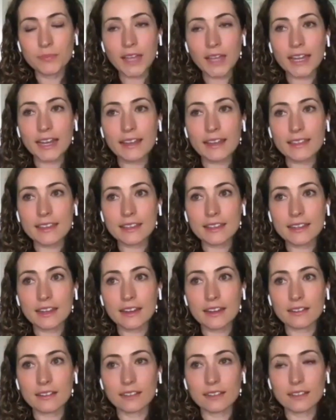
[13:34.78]
And I think
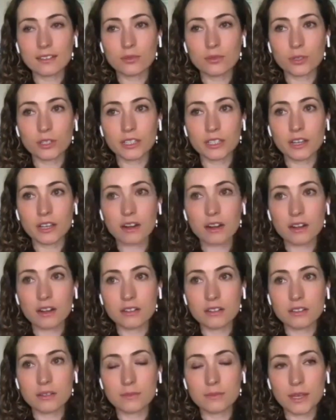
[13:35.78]
inherently it's really
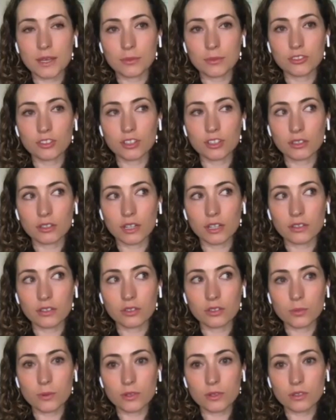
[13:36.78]
hard to make machine learning
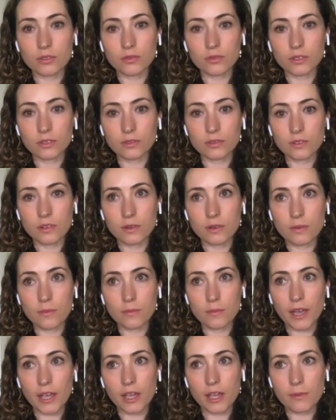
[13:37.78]
super useful for
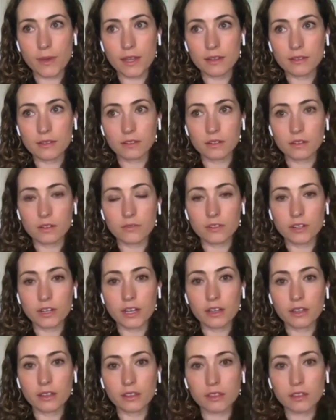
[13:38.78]
biomedicine or for
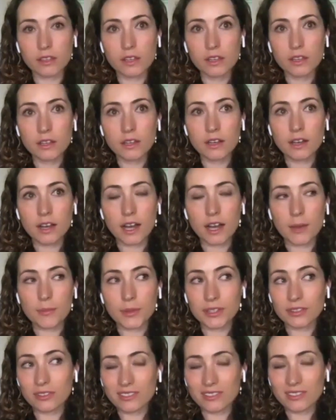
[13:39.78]
health um,
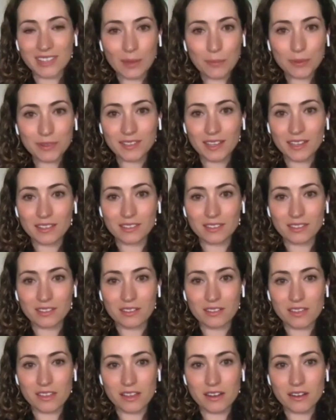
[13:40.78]
because your sample sizes
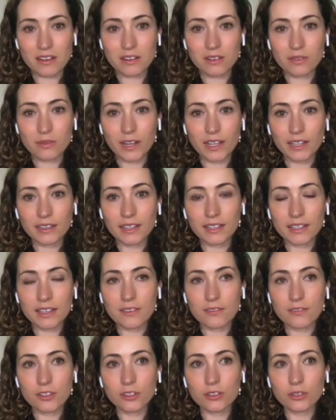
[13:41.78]
aren't there, right? Like
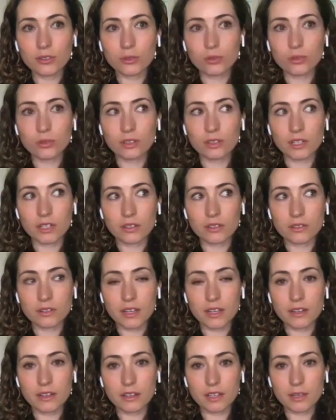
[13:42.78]
if you're Google and you're
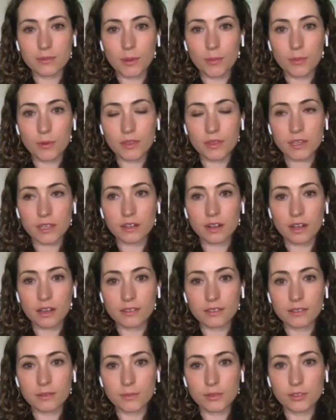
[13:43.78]
trying to come up with like an
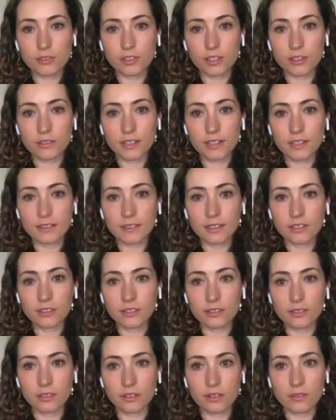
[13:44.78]
awesome machine
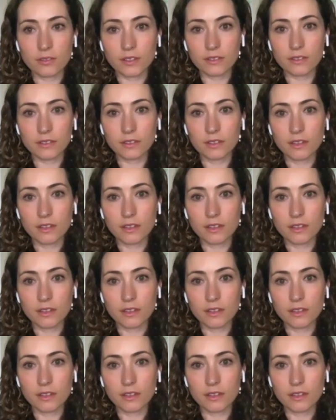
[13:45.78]
translation service,